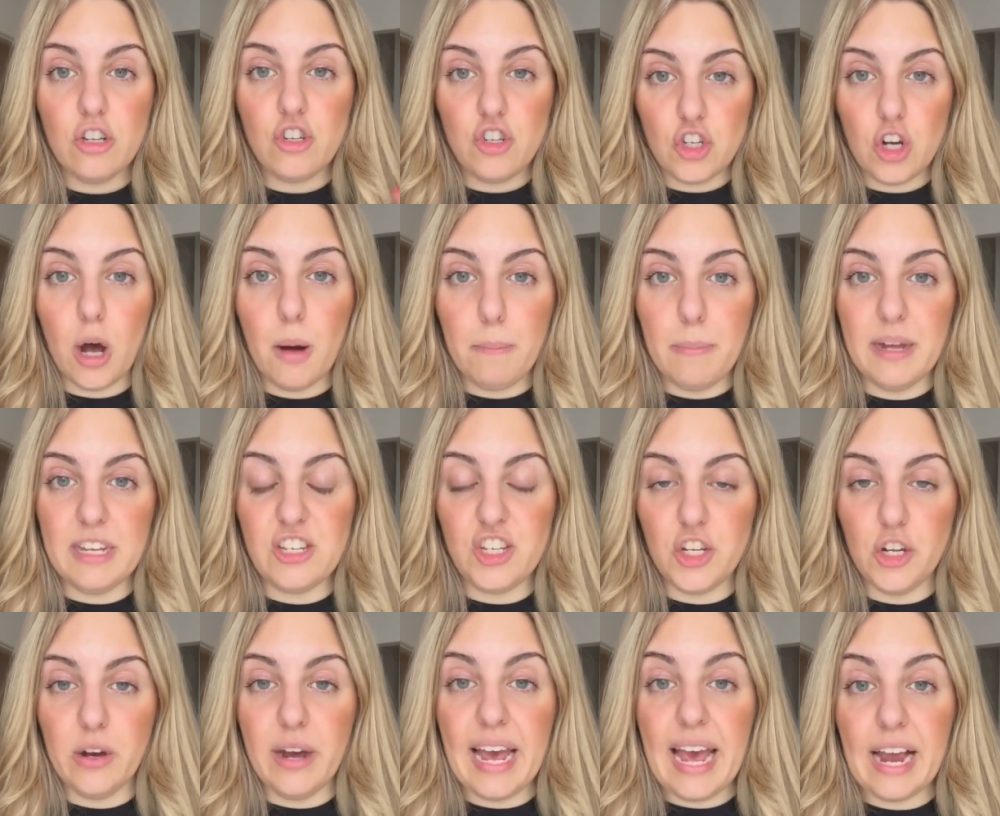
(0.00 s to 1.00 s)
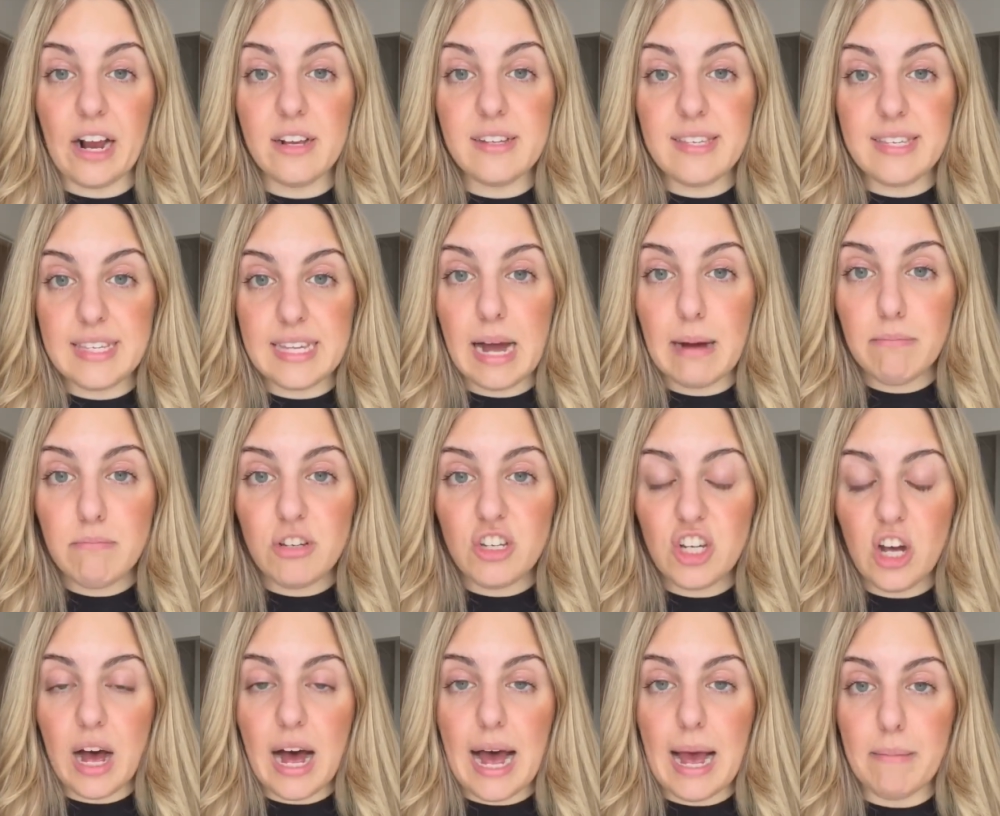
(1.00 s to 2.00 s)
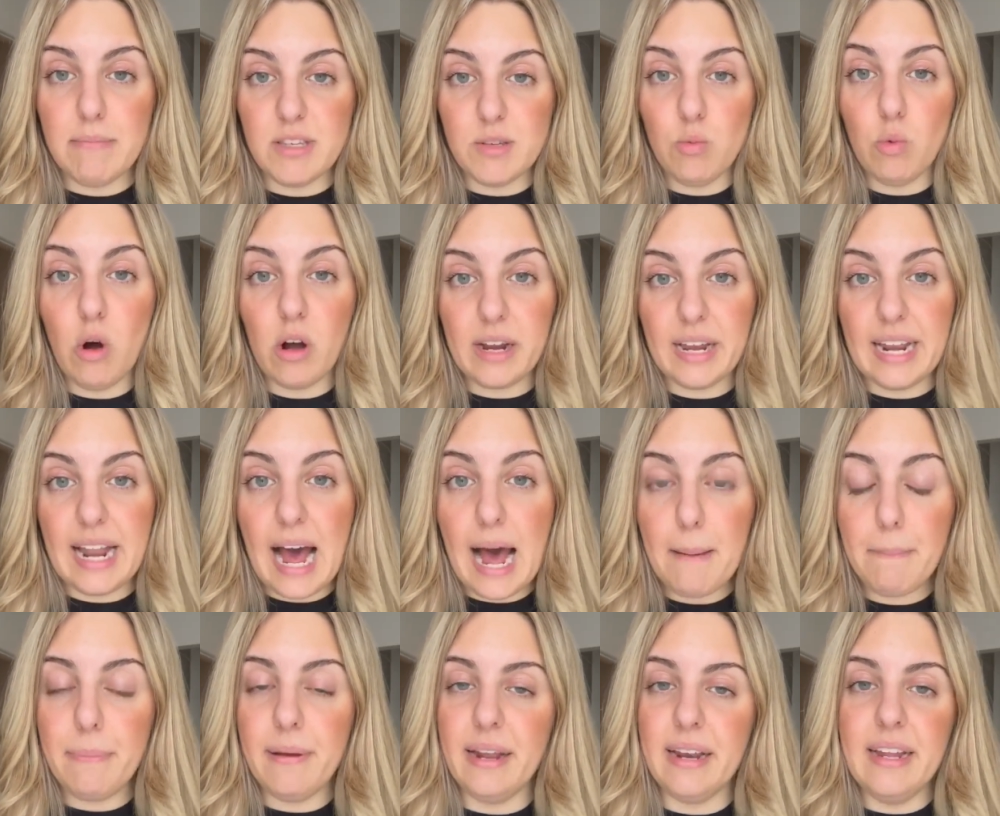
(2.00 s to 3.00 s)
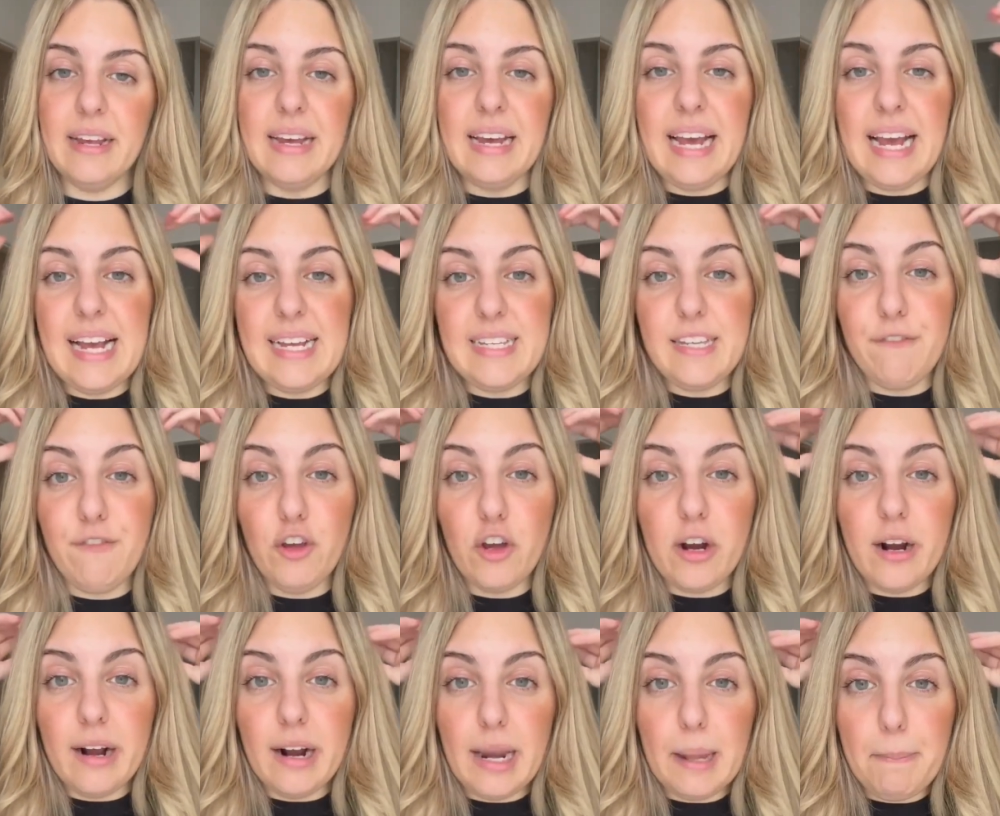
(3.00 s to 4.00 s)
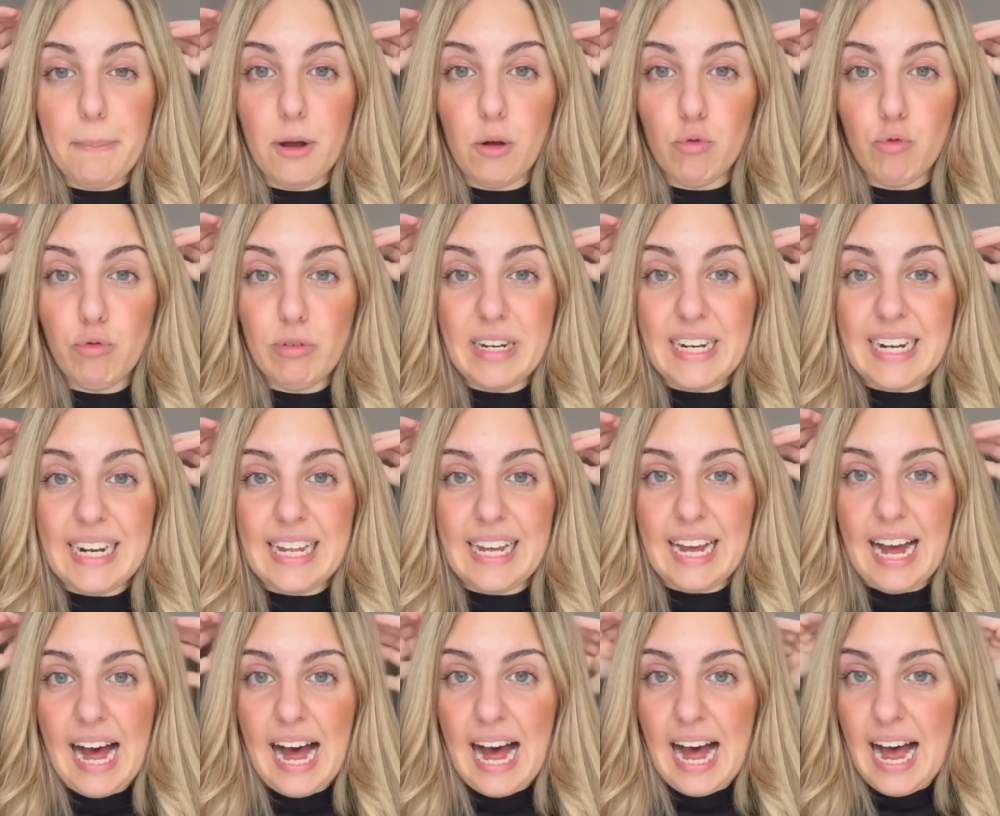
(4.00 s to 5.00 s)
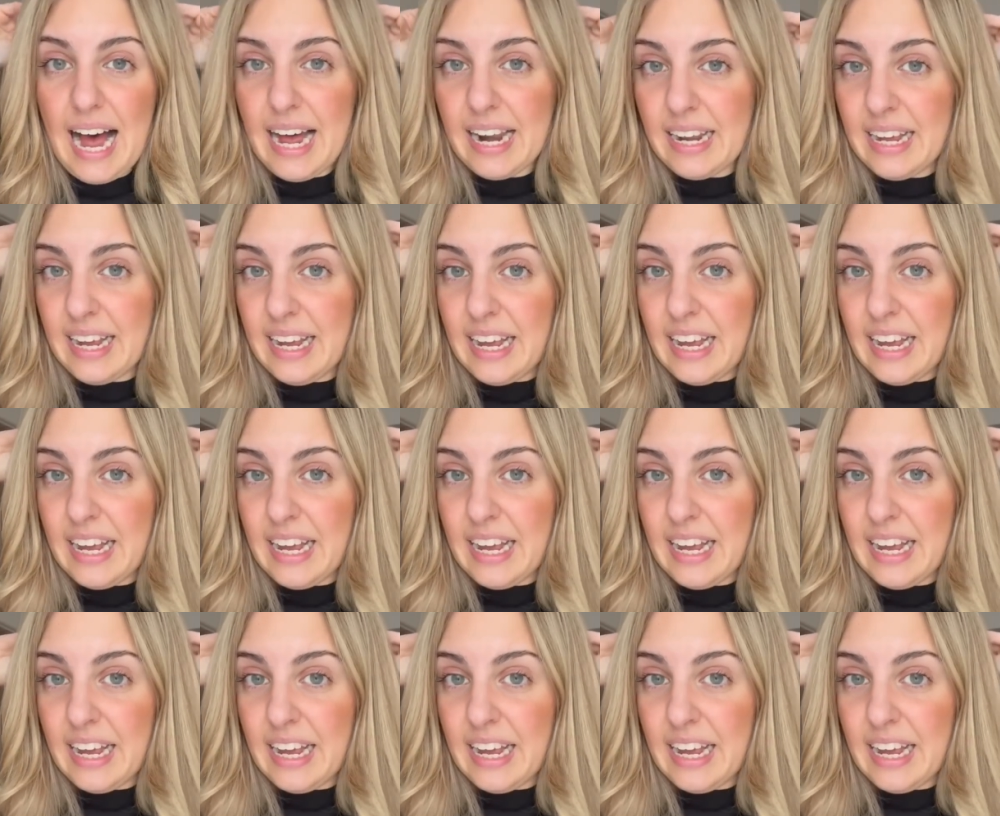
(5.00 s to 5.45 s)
topper to your hair, because sometimes what can happen is if you clip it really hard,